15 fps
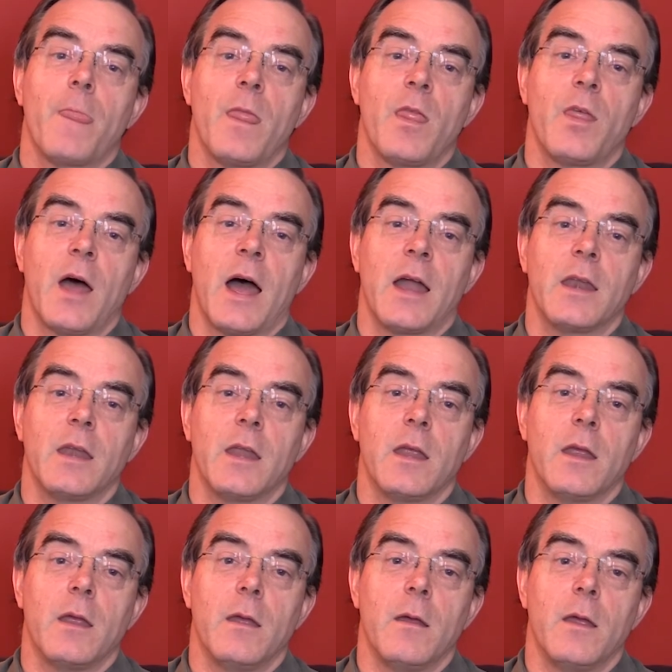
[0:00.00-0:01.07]
that
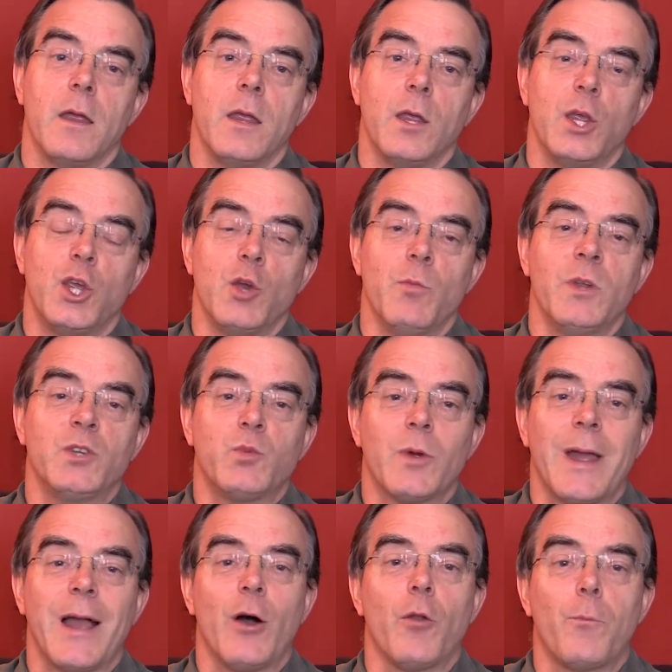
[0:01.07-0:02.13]
humans
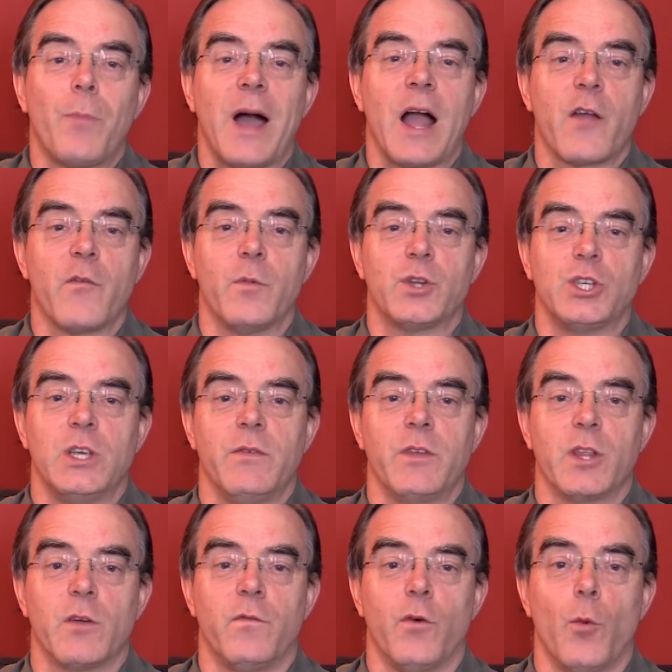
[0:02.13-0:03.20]
were held back from
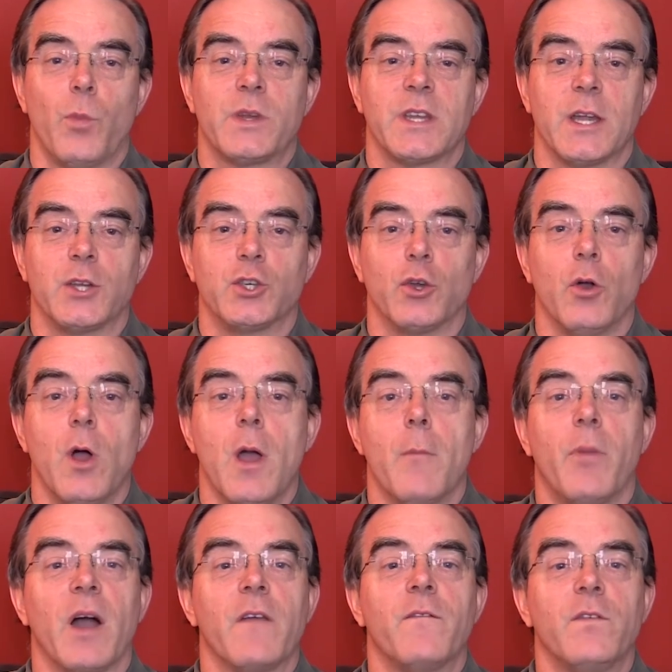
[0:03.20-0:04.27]
achieving their full potential
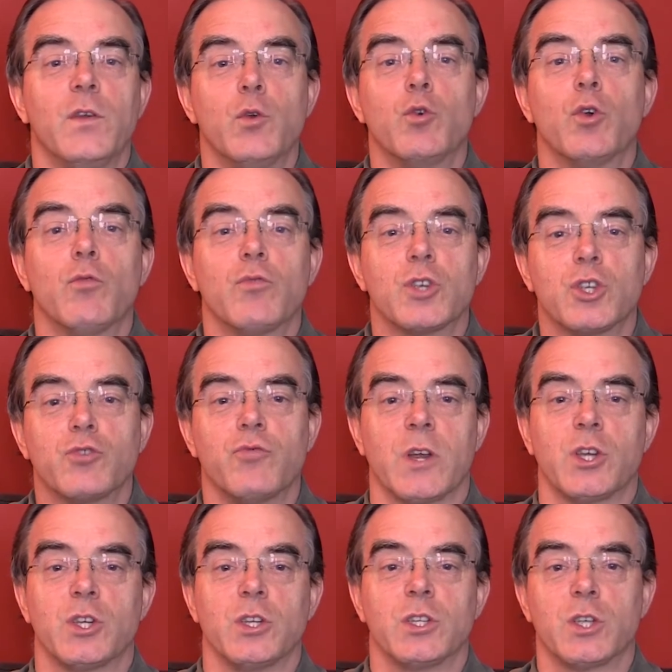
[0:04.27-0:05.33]
by feudal
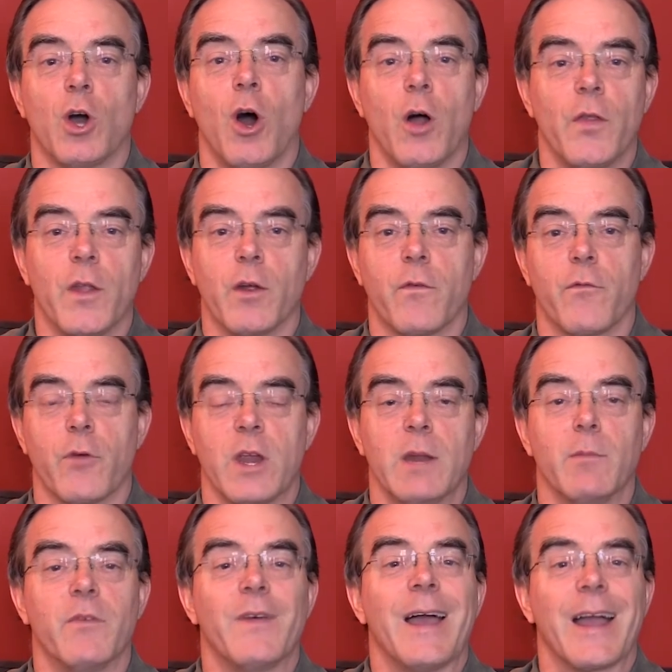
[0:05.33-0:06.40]
restrictions on their
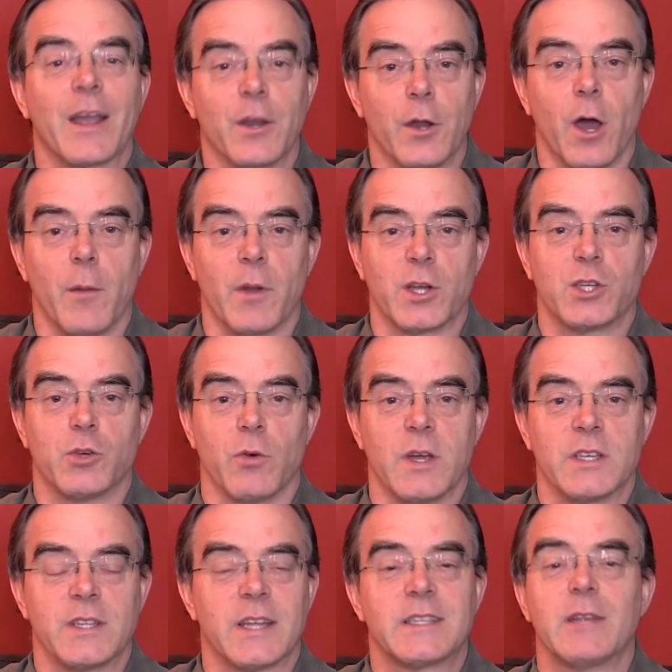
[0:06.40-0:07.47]
freedom of economic
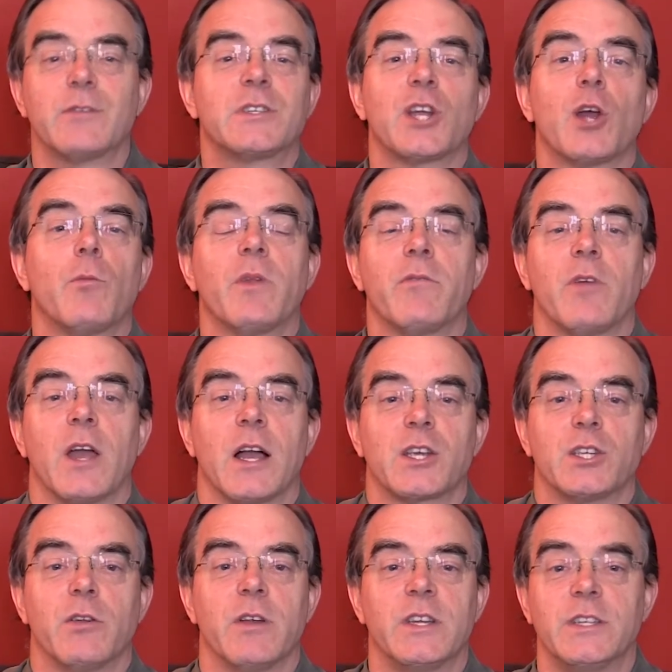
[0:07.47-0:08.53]
choice. That sounds terribly
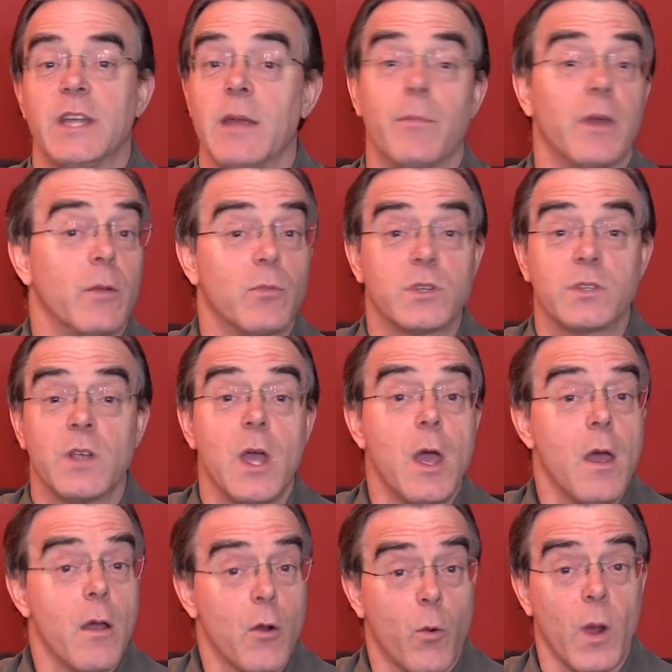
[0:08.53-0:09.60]
reactionary today, but it was
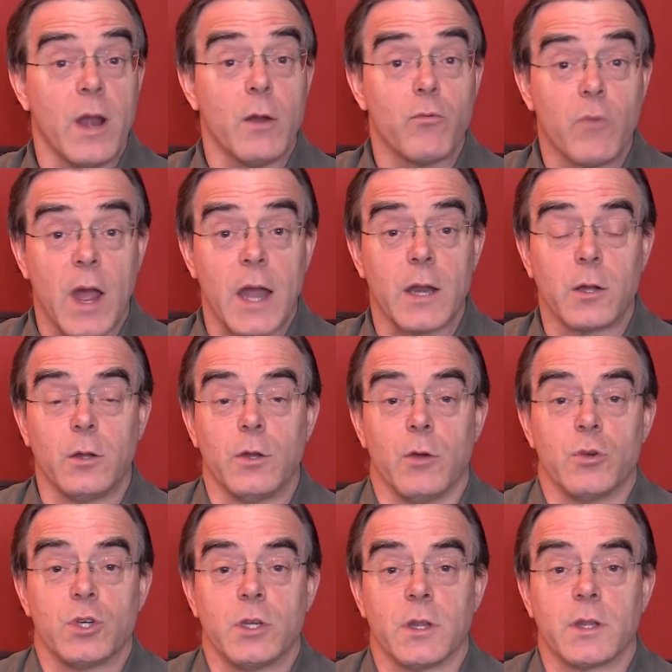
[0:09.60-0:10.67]
quite a radical
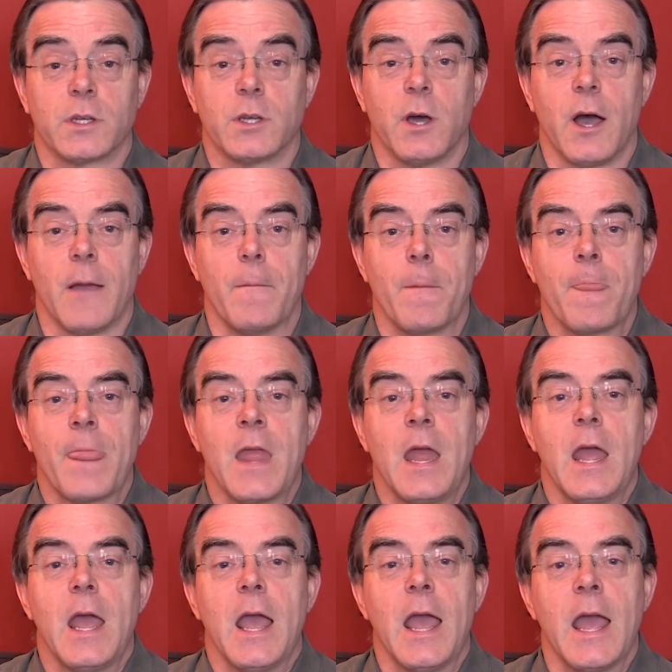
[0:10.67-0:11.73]
notion at the time.
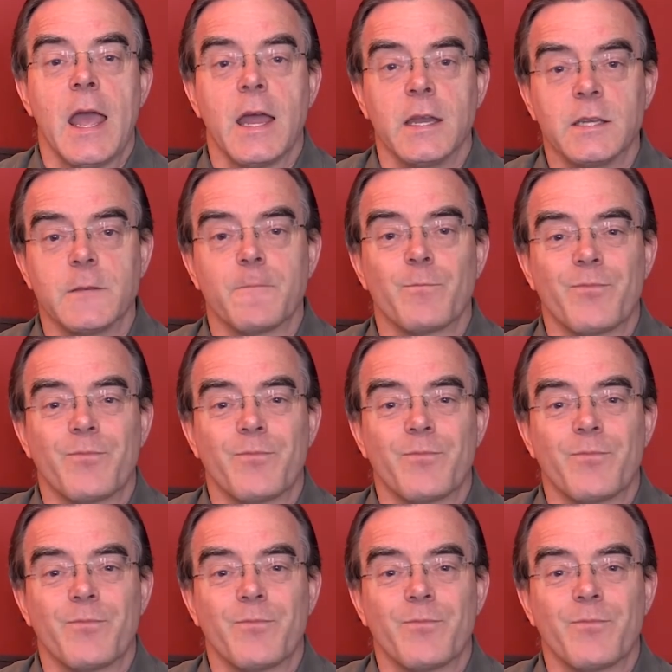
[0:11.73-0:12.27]
And